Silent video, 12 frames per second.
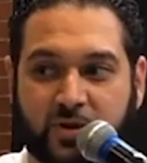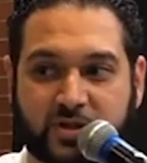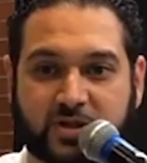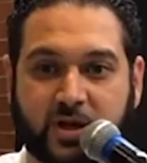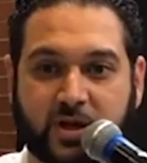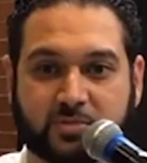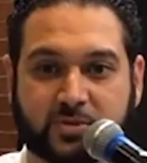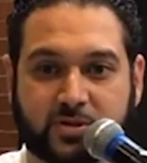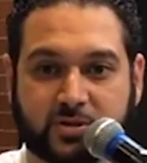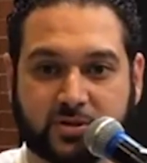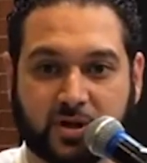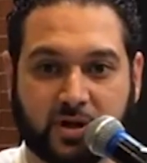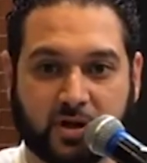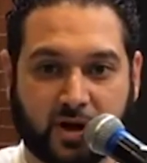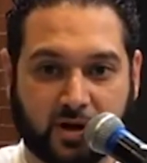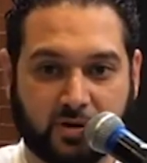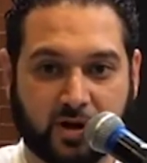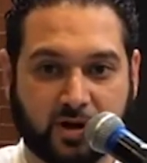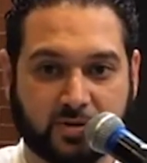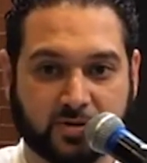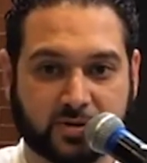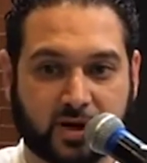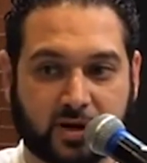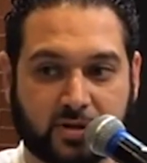slept, sallallahu alayhi wa
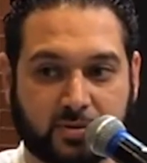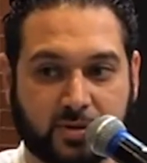sallam.